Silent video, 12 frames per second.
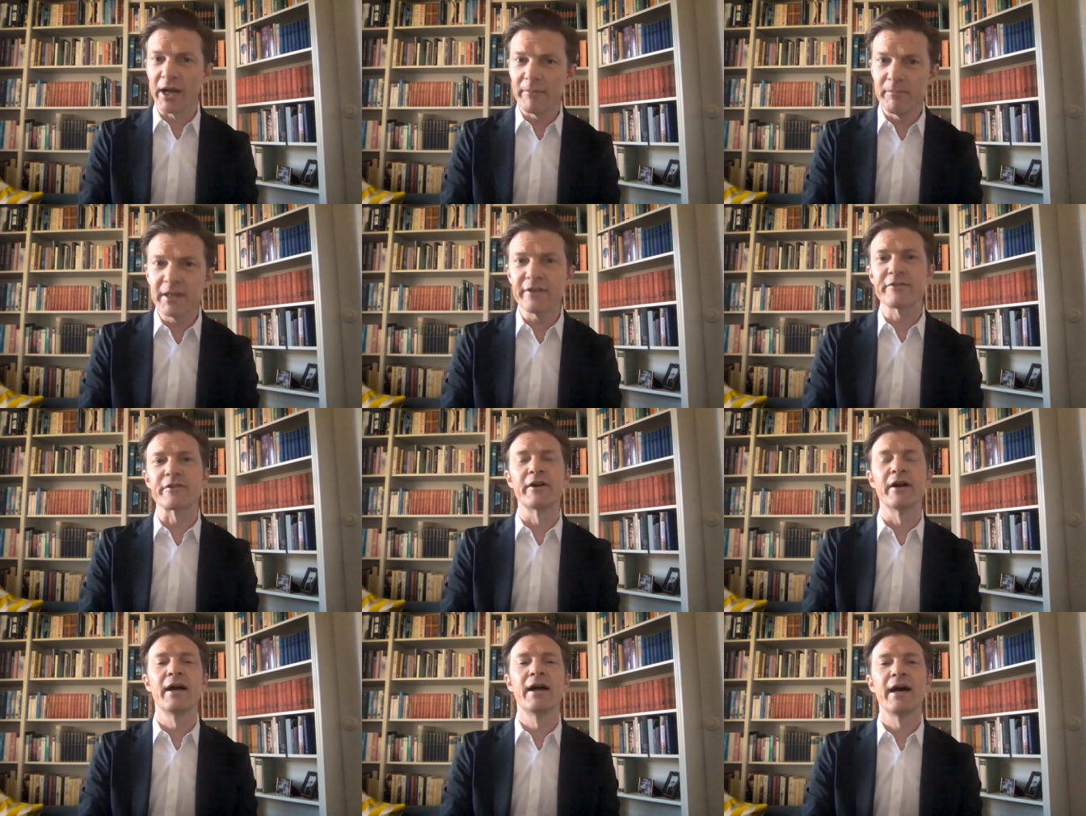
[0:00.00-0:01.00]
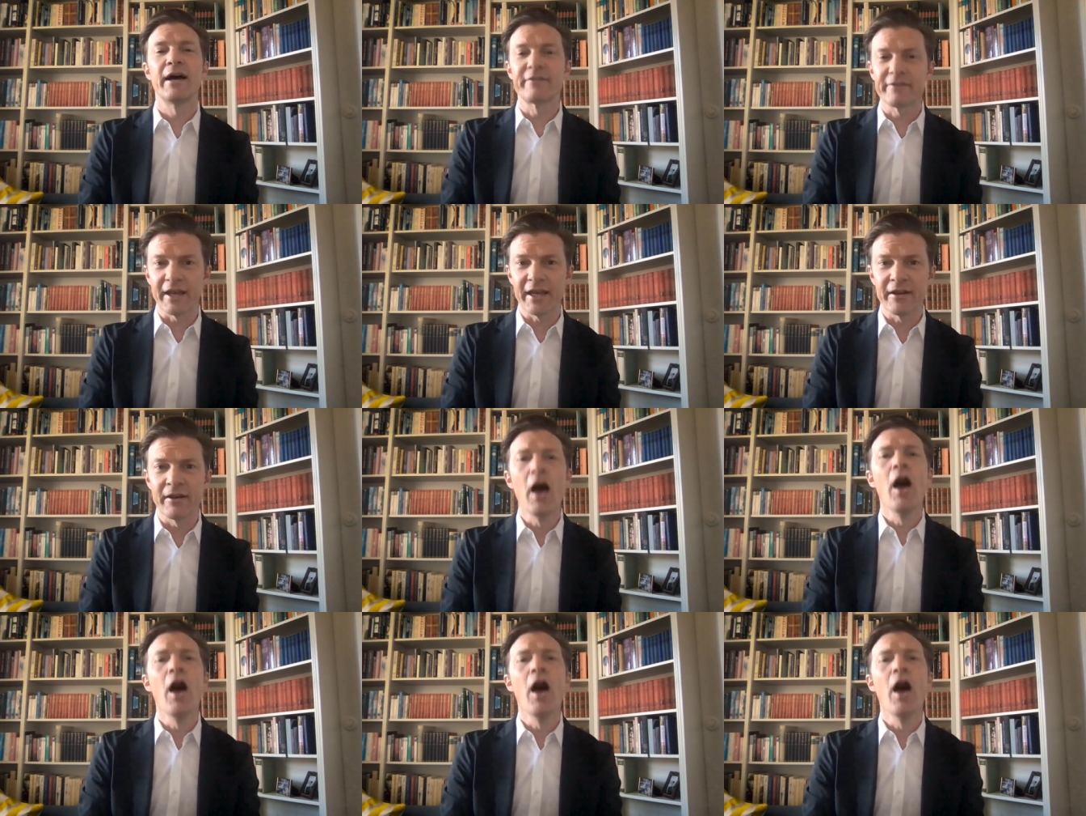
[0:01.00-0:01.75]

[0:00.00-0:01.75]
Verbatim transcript: Prime Minister has said,